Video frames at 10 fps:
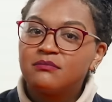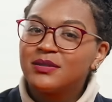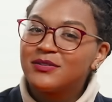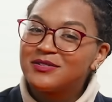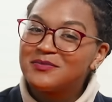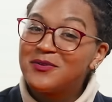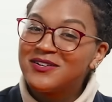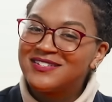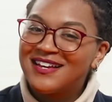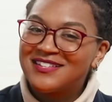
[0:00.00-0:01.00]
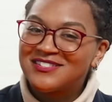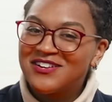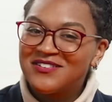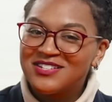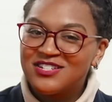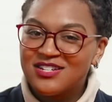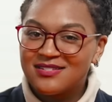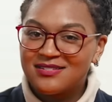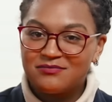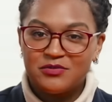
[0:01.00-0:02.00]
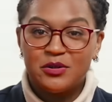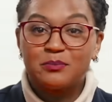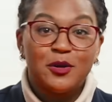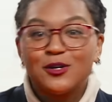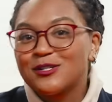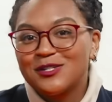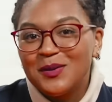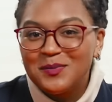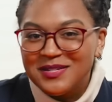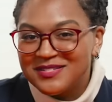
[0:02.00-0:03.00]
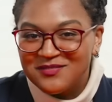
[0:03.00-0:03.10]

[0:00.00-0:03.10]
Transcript: But there's more to escrow than just your personal peace of